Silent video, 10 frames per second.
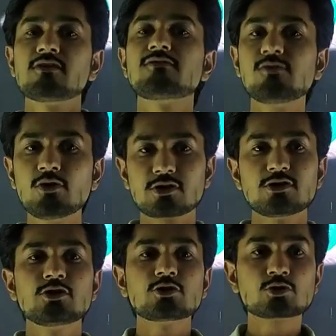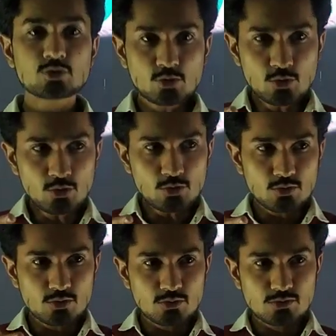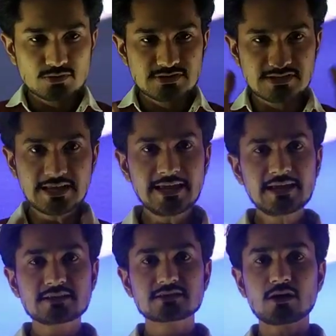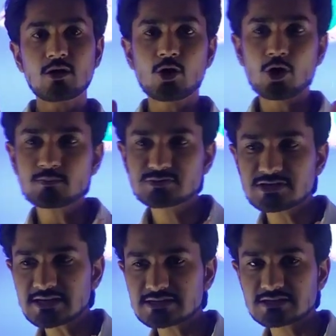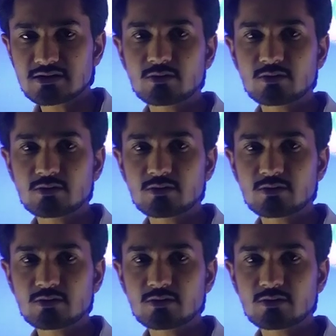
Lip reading: For to see the objects